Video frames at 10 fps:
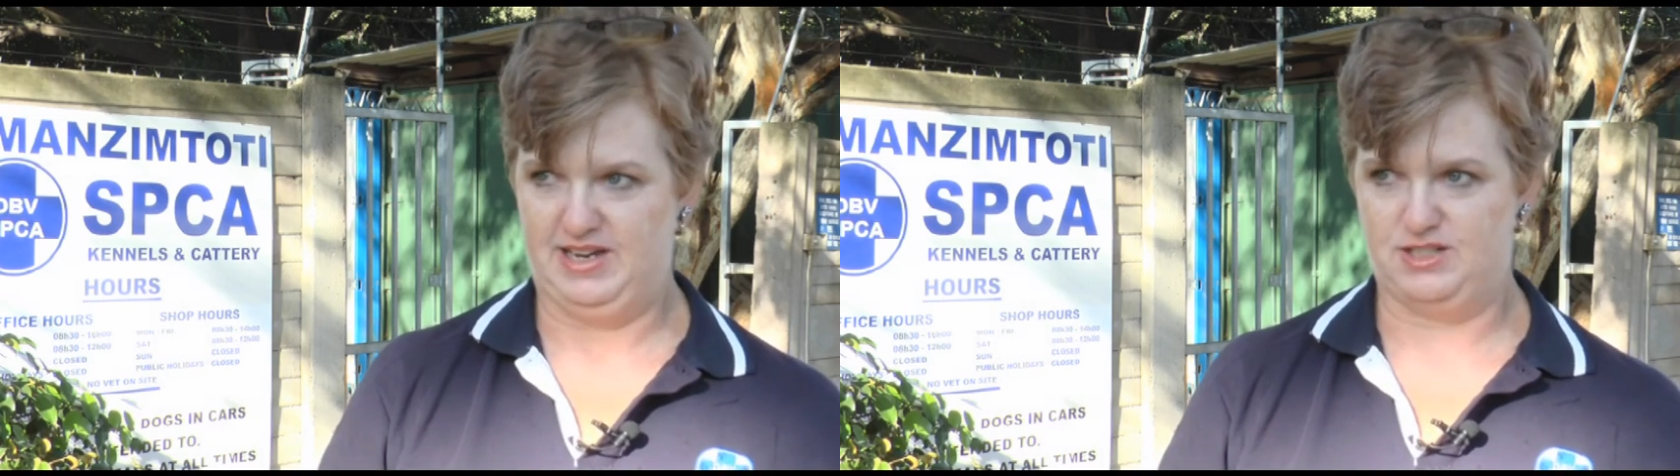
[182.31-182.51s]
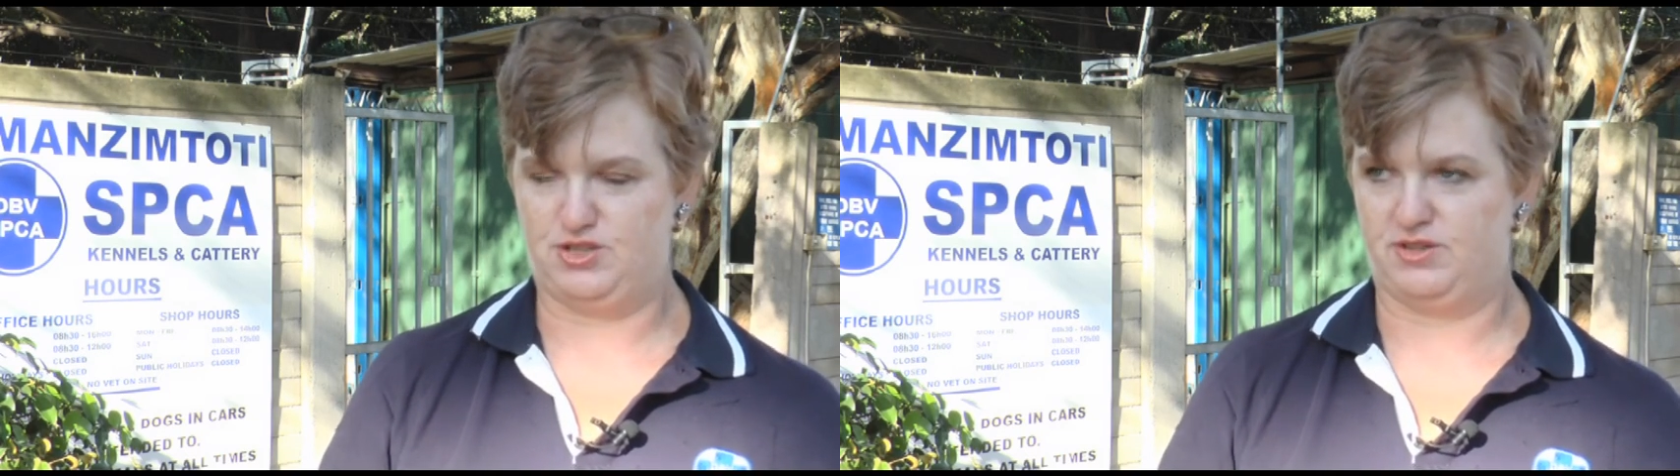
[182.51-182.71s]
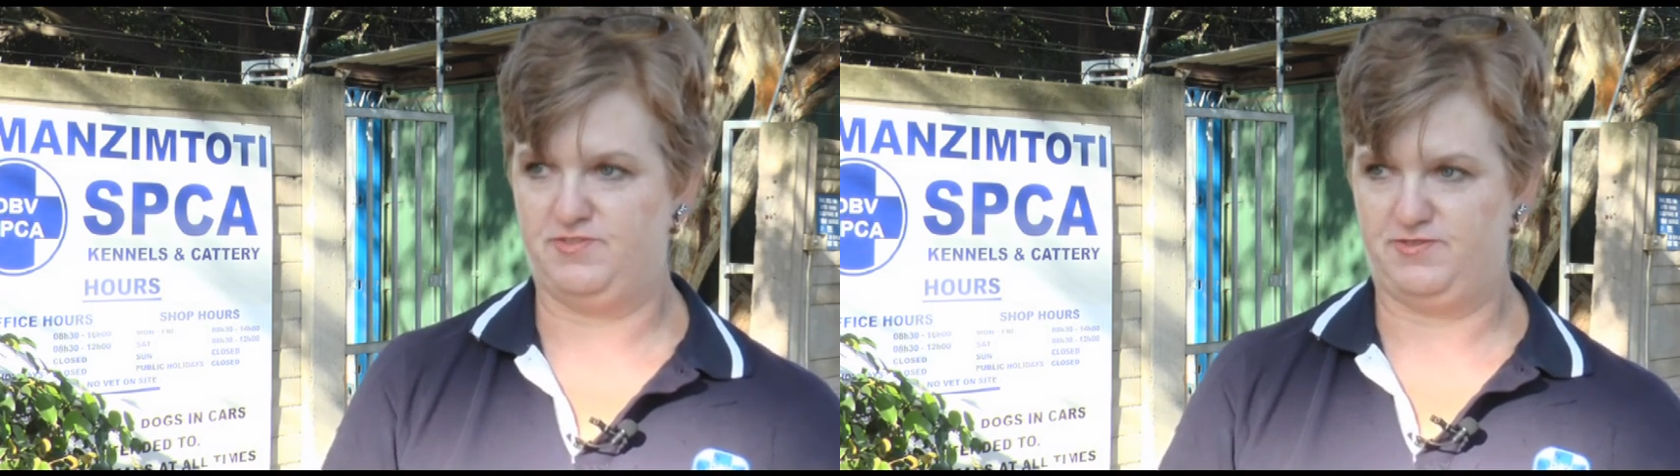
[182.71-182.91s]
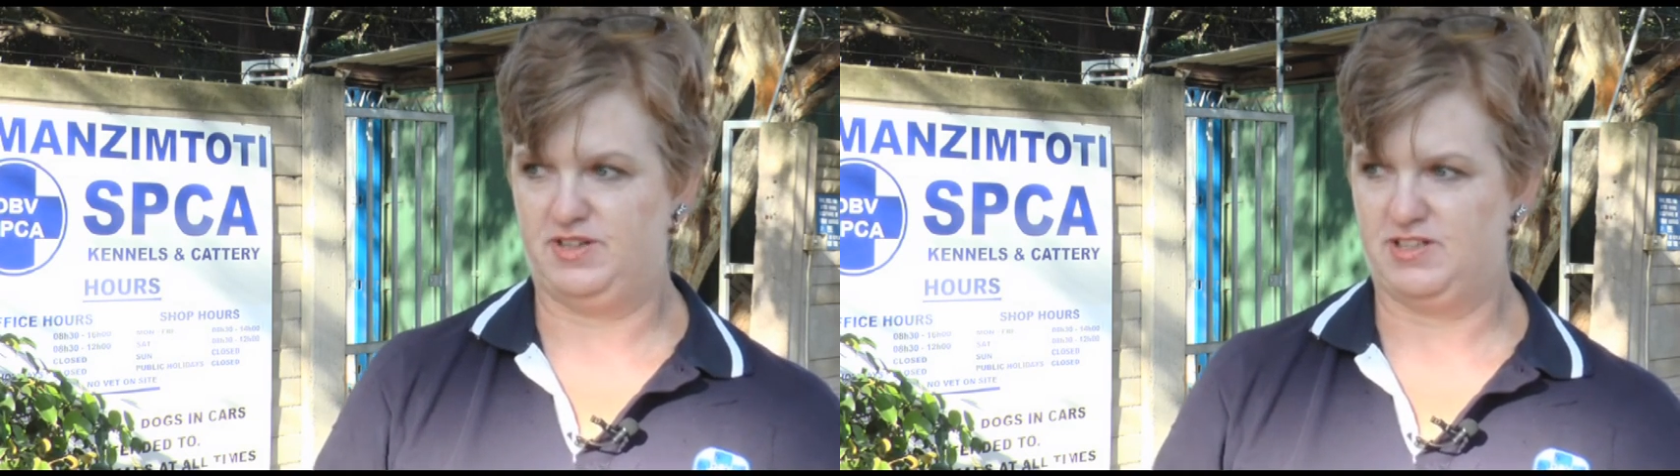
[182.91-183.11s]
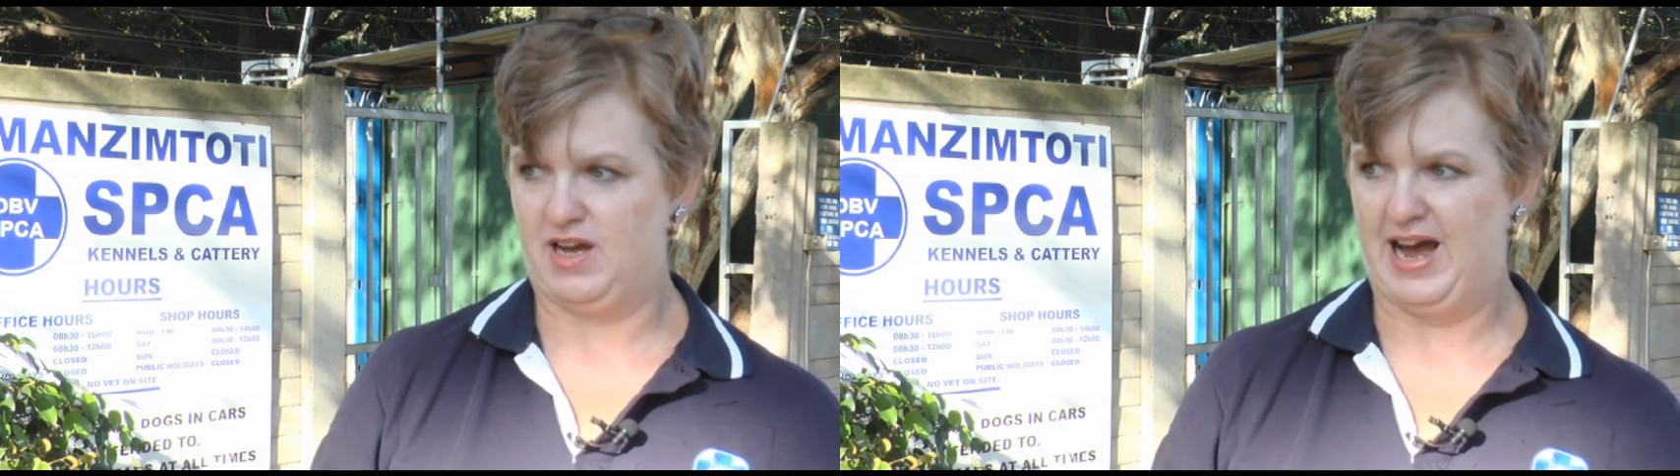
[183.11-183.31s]
and sort of,
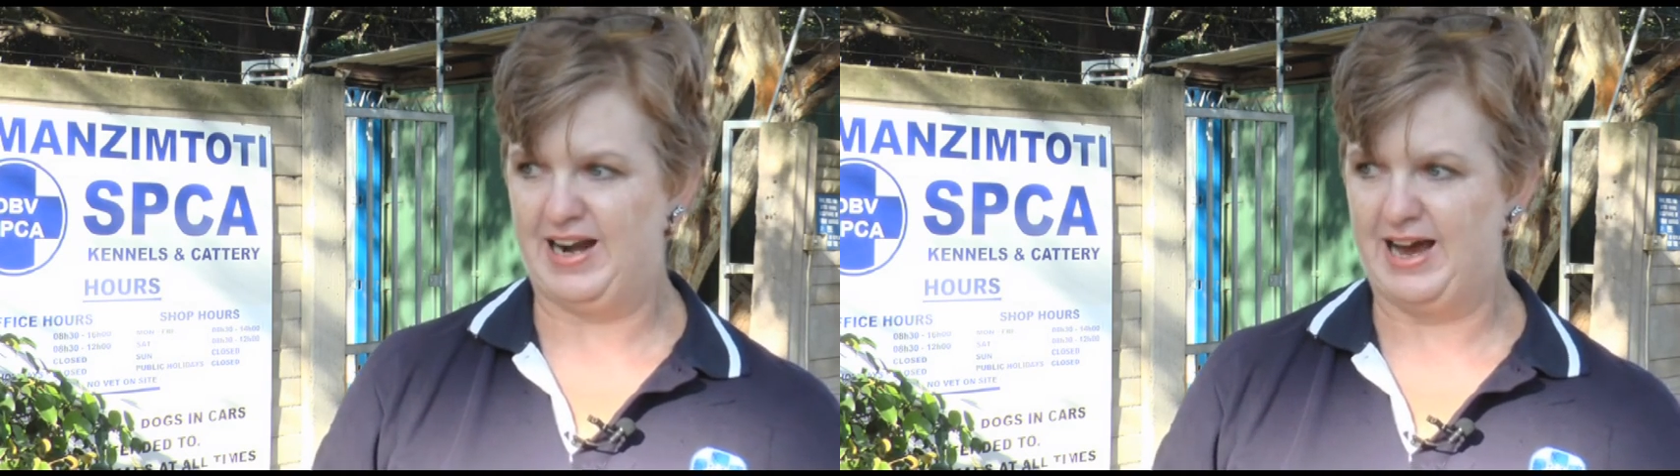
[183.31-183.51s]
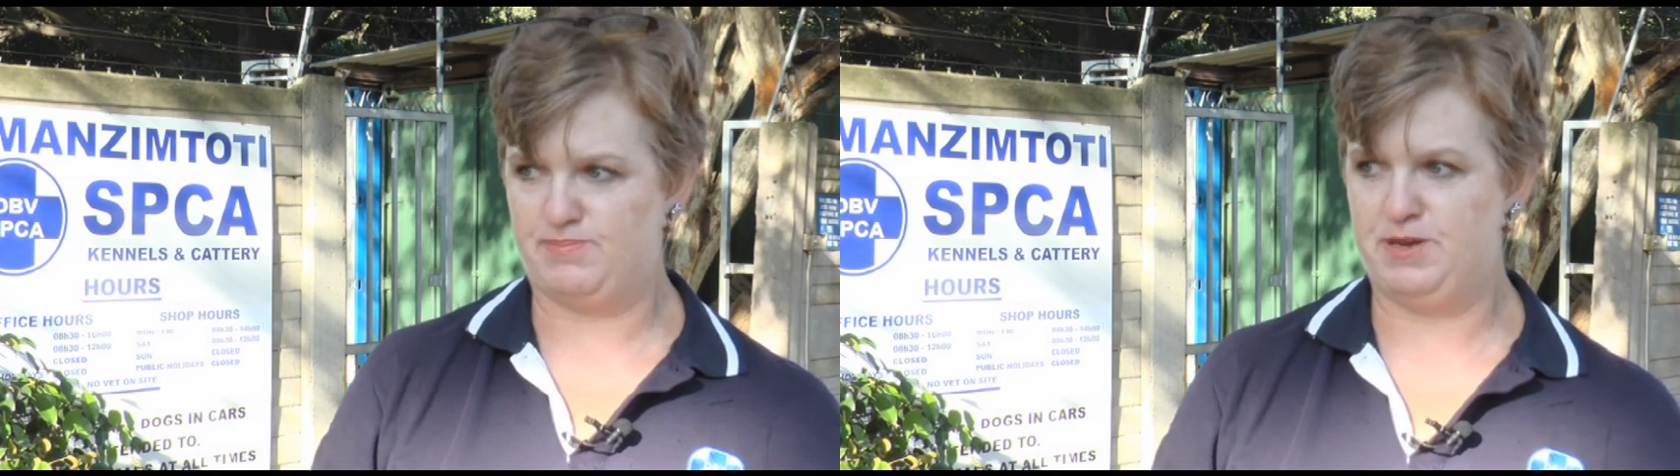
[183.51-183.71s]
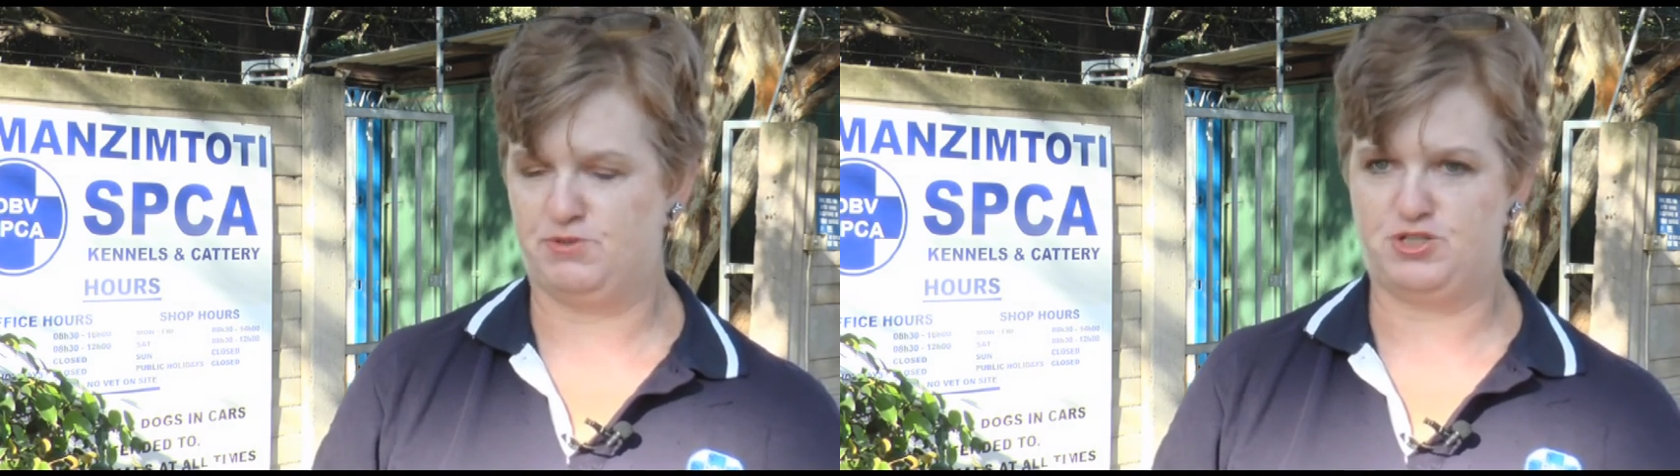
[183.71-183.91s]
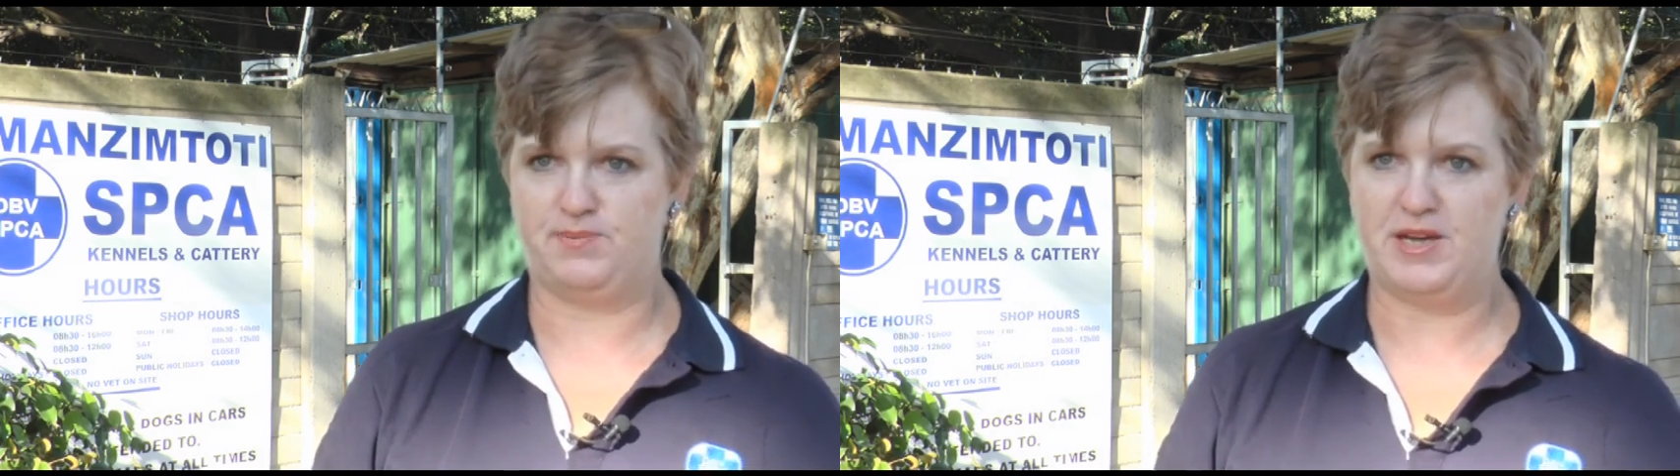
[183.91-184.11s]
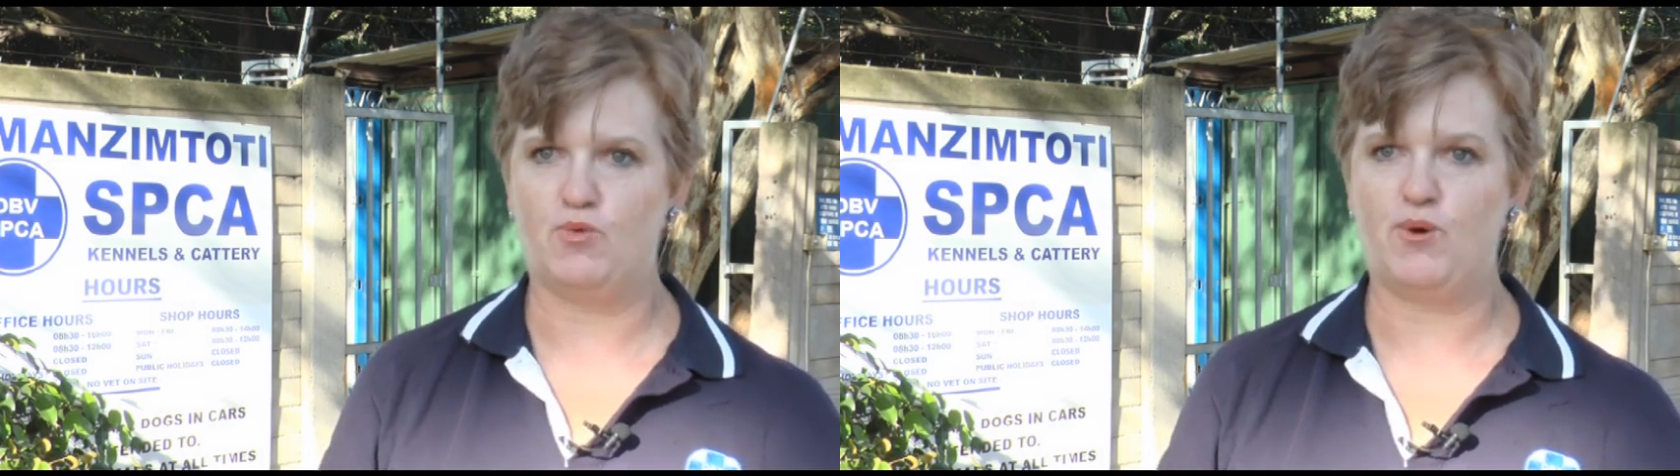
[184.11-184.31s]
I like people to be